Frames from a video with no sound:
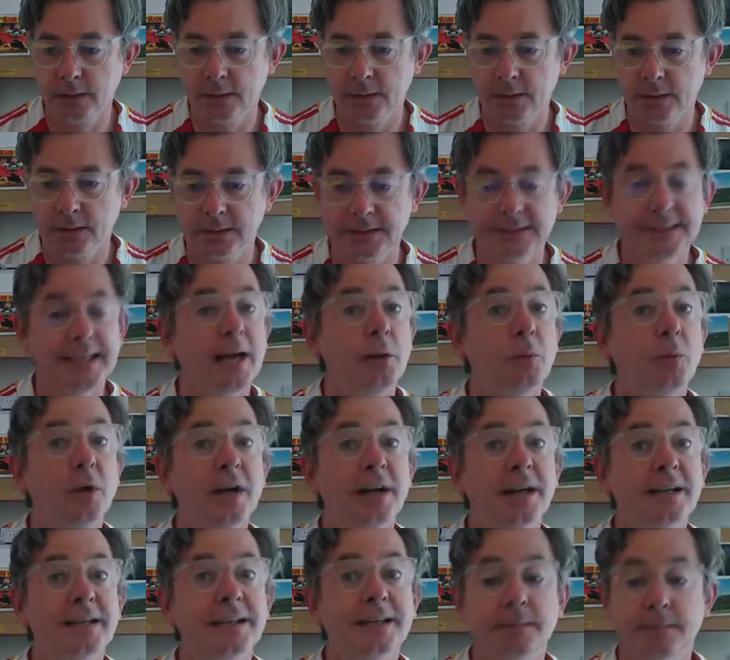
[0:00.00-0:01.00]
Does that
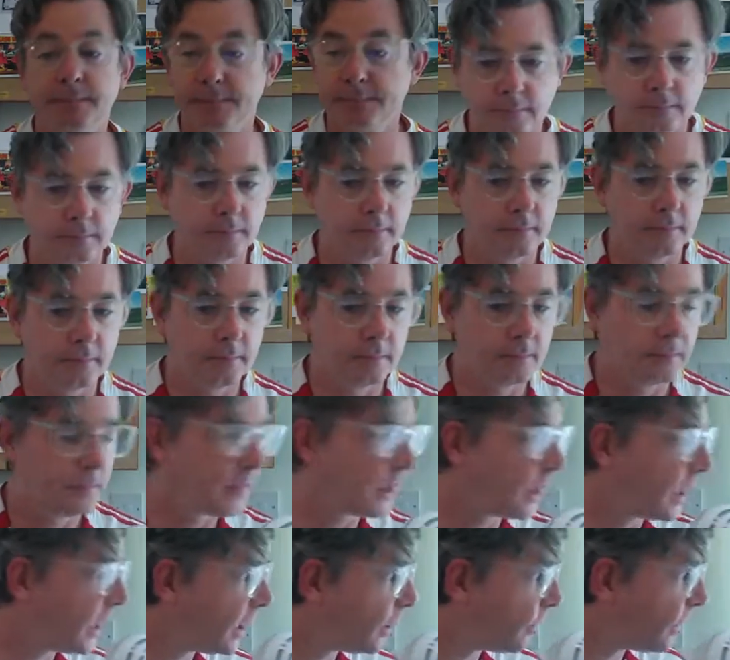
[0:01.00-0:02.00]
work?
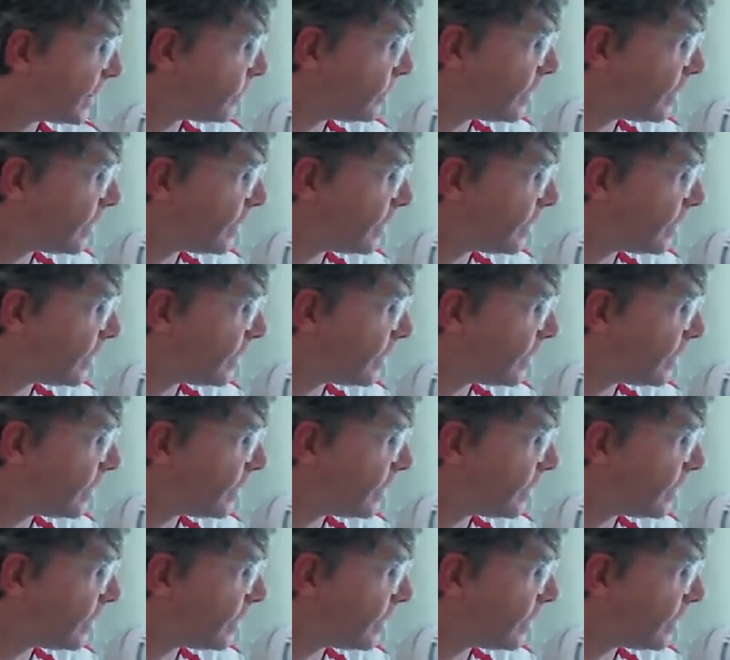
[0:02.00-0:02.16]
Anyway, we're